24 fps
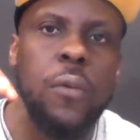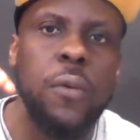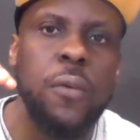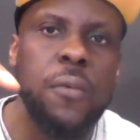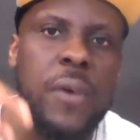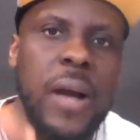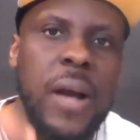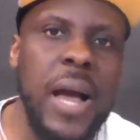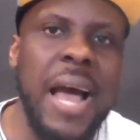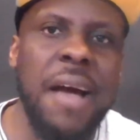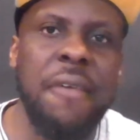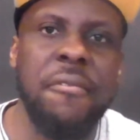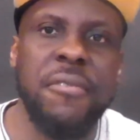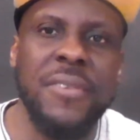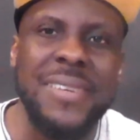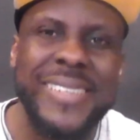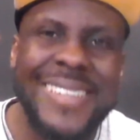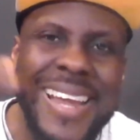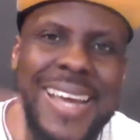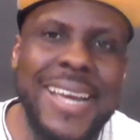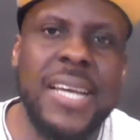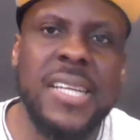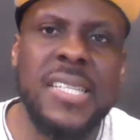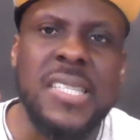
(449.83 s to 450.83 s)
have
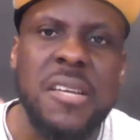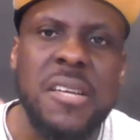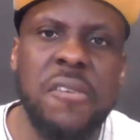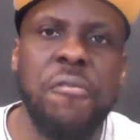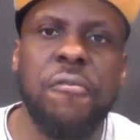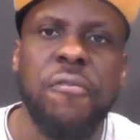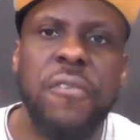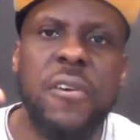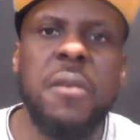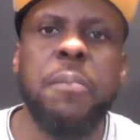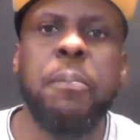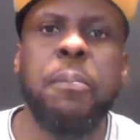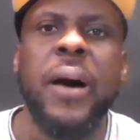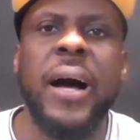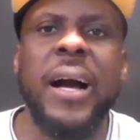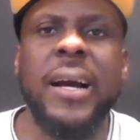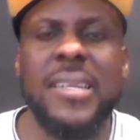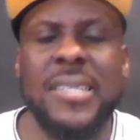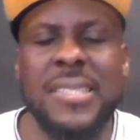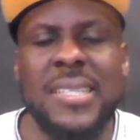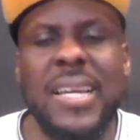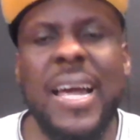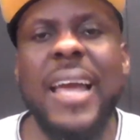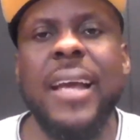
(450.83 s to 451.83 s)
negative feedback
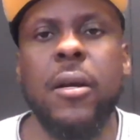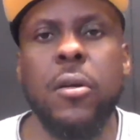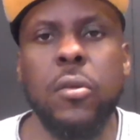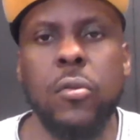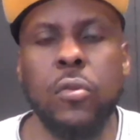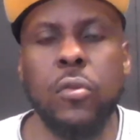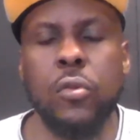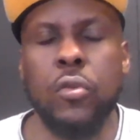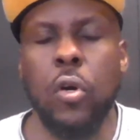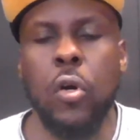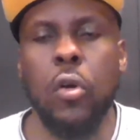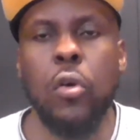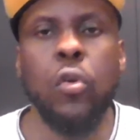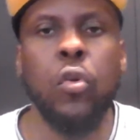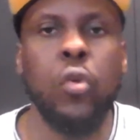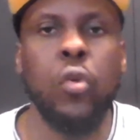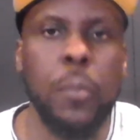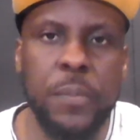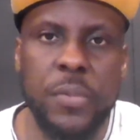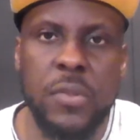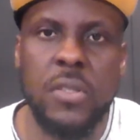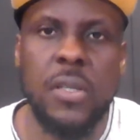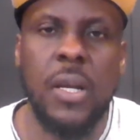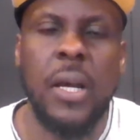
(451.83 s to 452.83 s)
cycles or
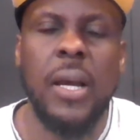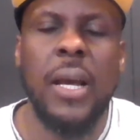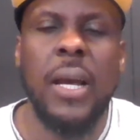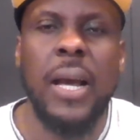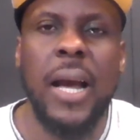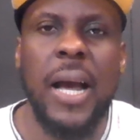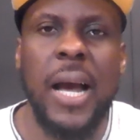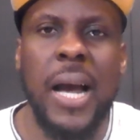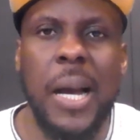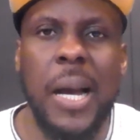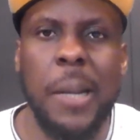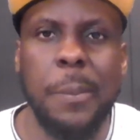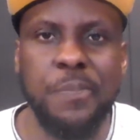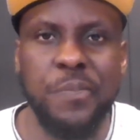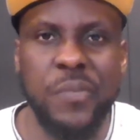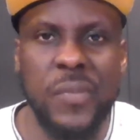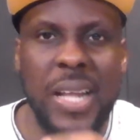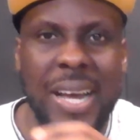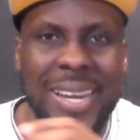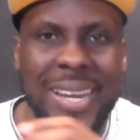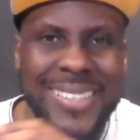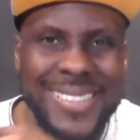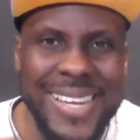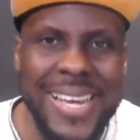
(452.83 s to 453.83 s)
loops
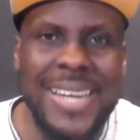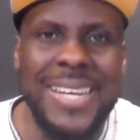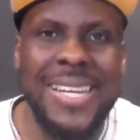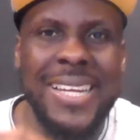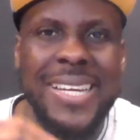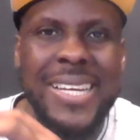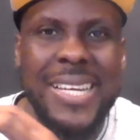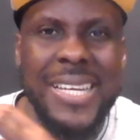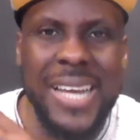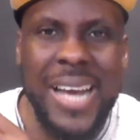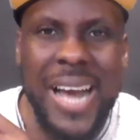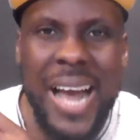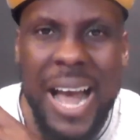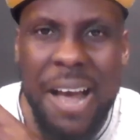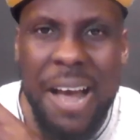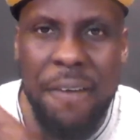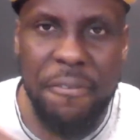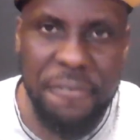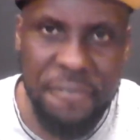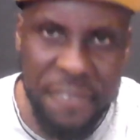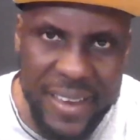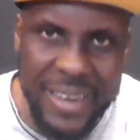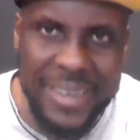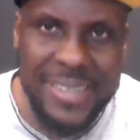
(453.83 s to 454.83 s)
that then
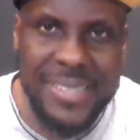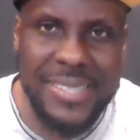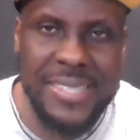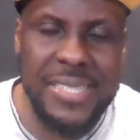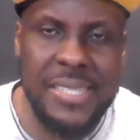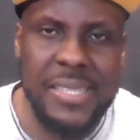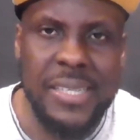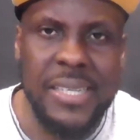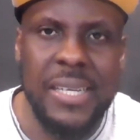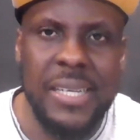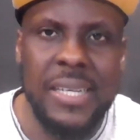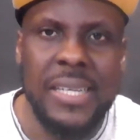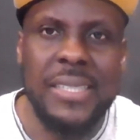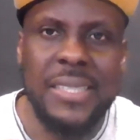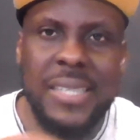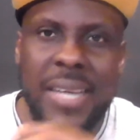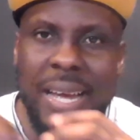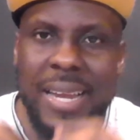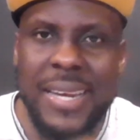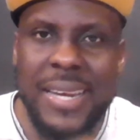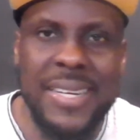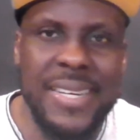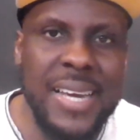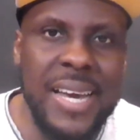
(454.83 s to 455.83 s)
affect
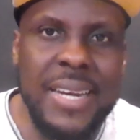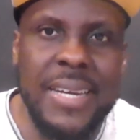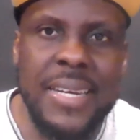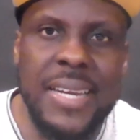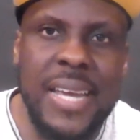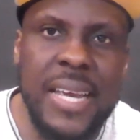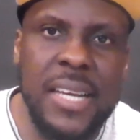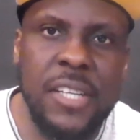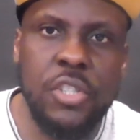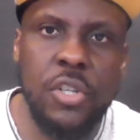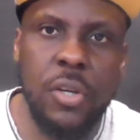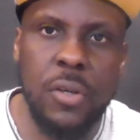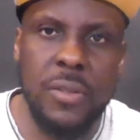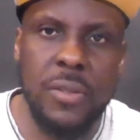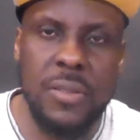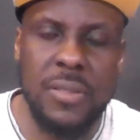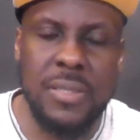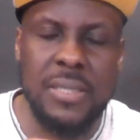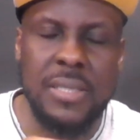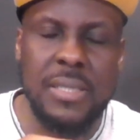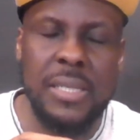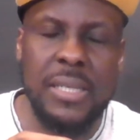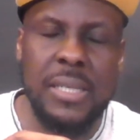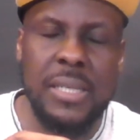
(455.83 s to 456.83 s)
their
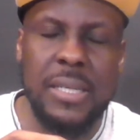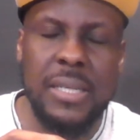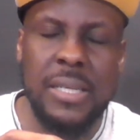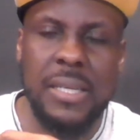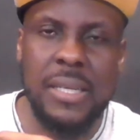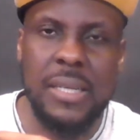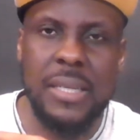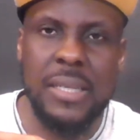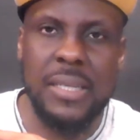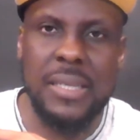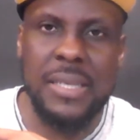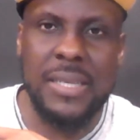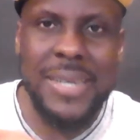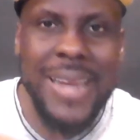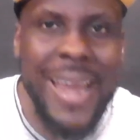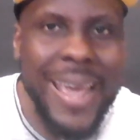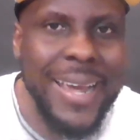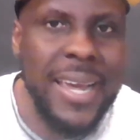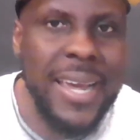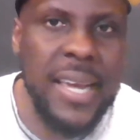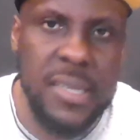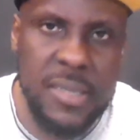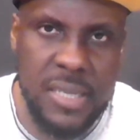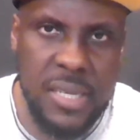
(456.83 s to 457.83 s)
nations
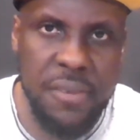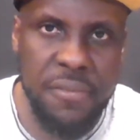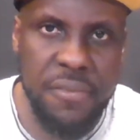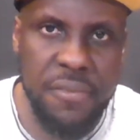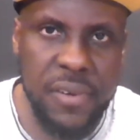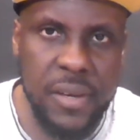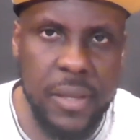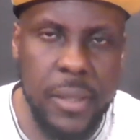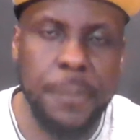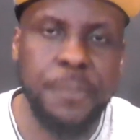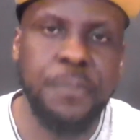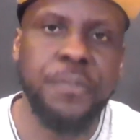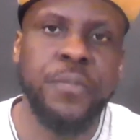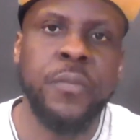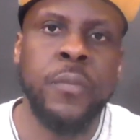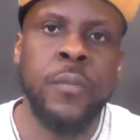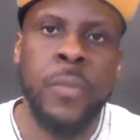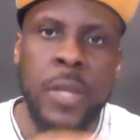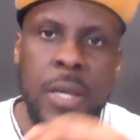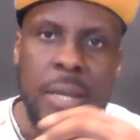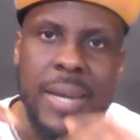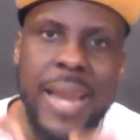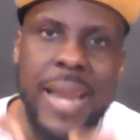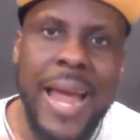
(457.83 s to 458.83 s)
negatively.
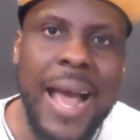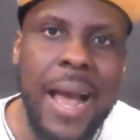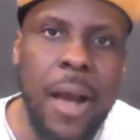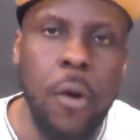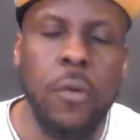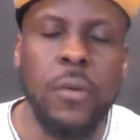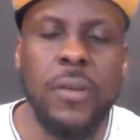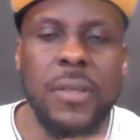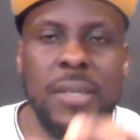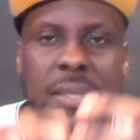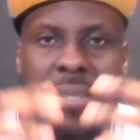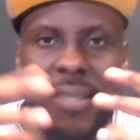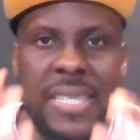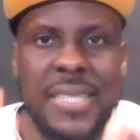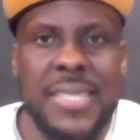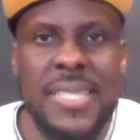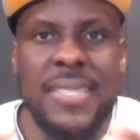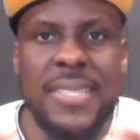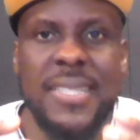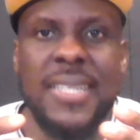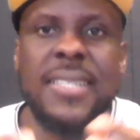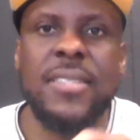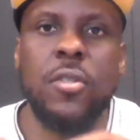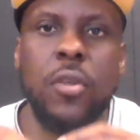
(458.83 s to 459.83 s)
Now, the
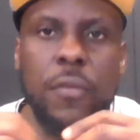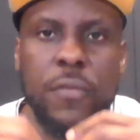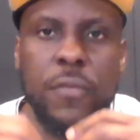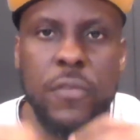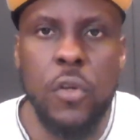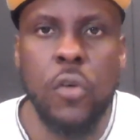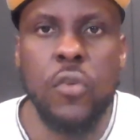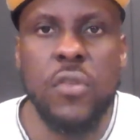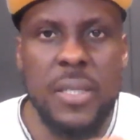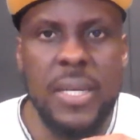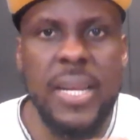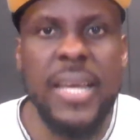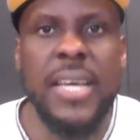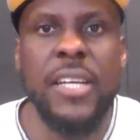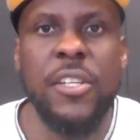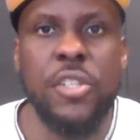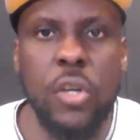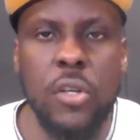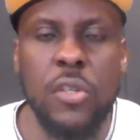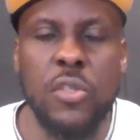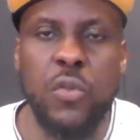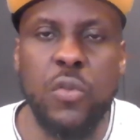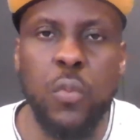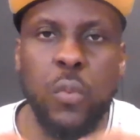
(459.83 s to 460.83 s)
citizens of those
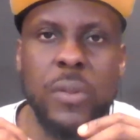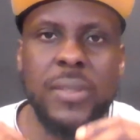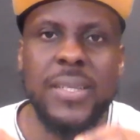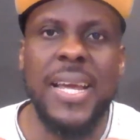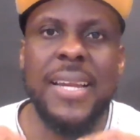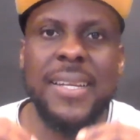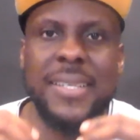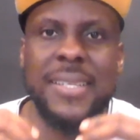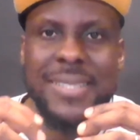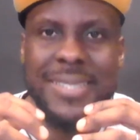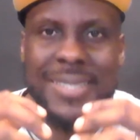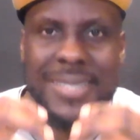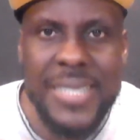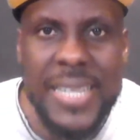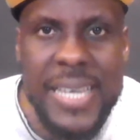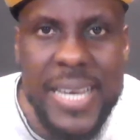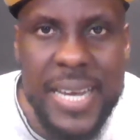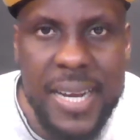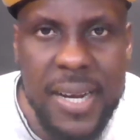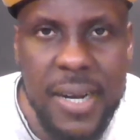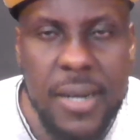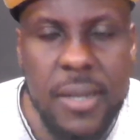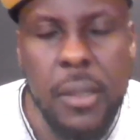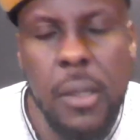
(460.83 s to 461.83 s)
nations would then
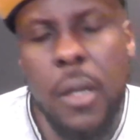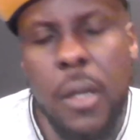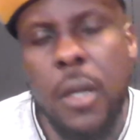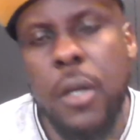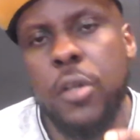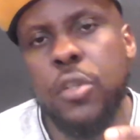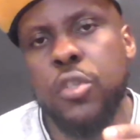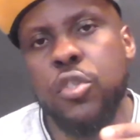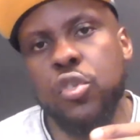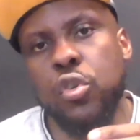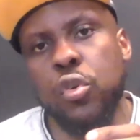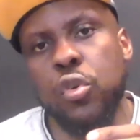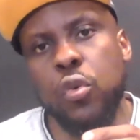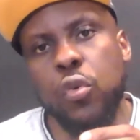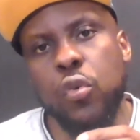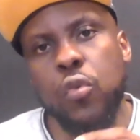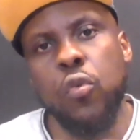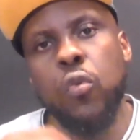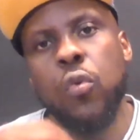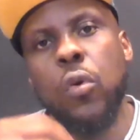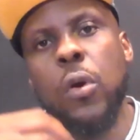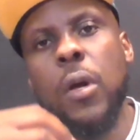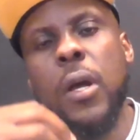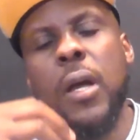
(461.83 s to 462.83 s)
seek to